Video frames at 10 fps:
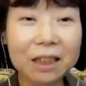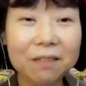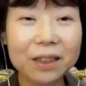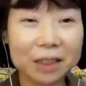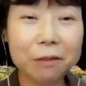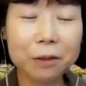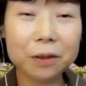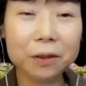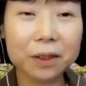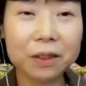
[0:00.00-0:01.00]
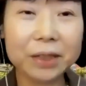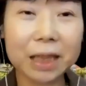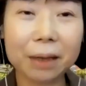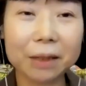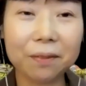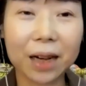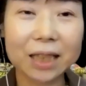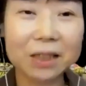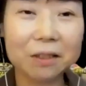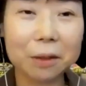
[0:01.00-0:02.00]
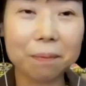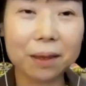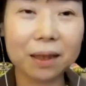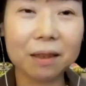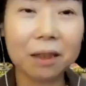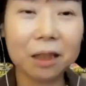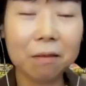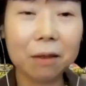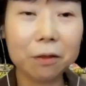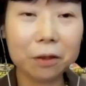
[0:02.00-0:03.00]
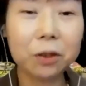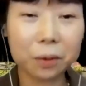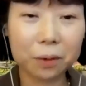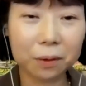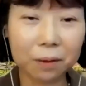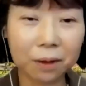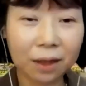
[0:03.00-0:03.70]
but if you give some advice to Japan, what would you do?